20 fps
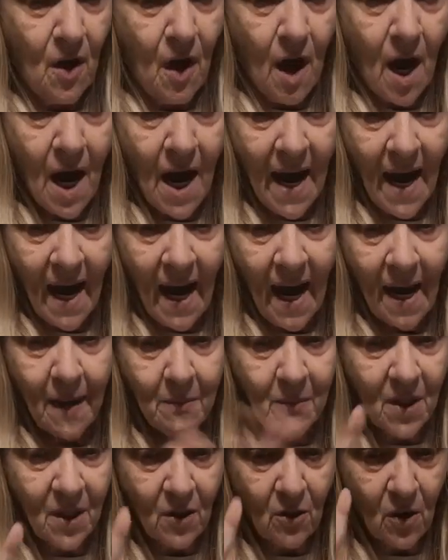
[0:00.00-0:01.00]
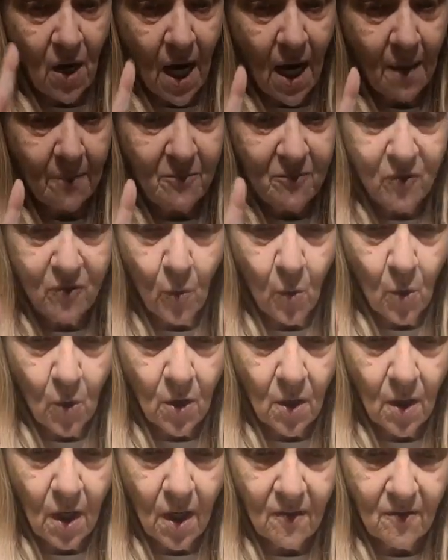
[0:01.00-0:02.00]
I happened to grab
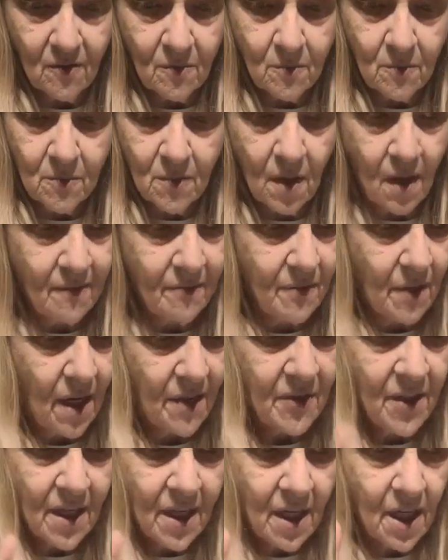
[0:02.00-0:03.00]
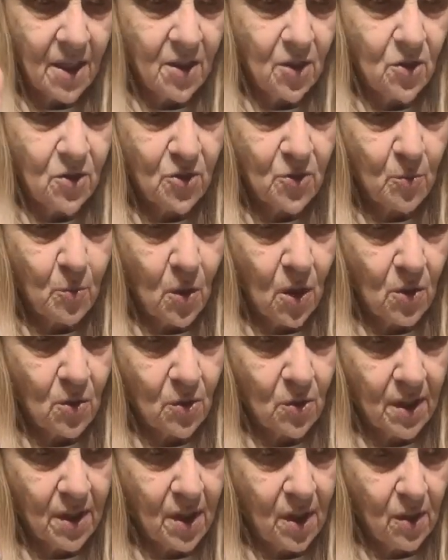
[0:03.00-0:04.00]
4 of them. I think I used one
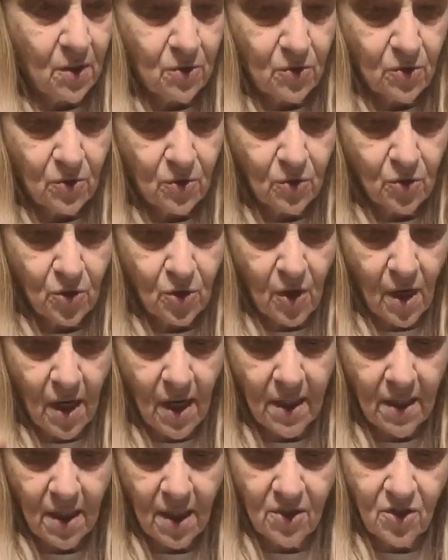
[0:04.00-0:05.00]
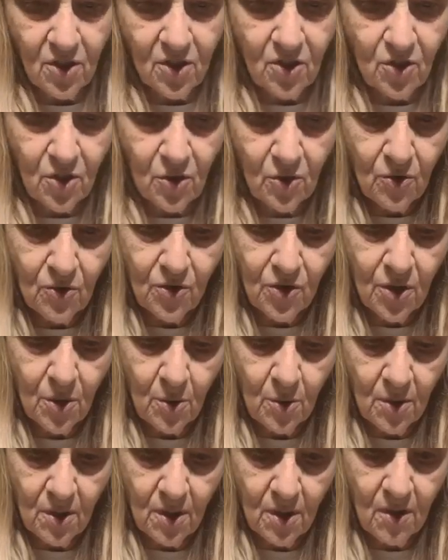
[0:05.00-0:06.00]
on a coastal tray, and I just used 2
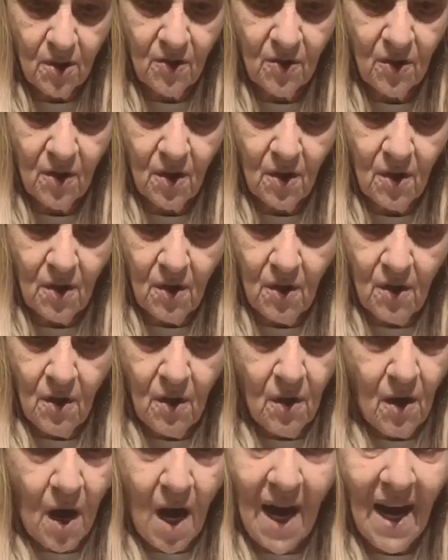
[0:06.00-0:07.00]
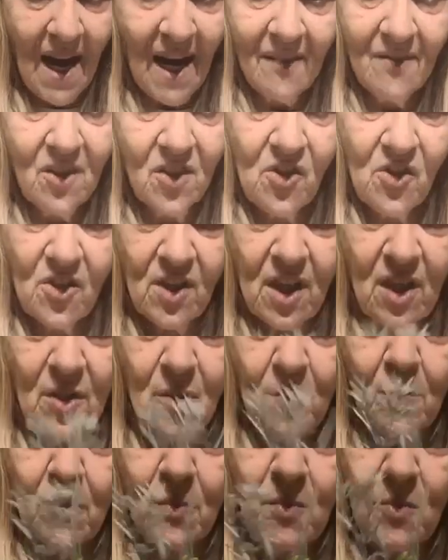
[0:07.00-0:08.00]
of these. I haven't seen
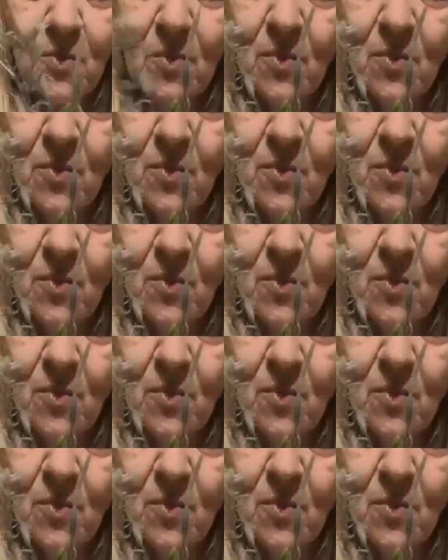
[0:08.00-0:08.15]
them.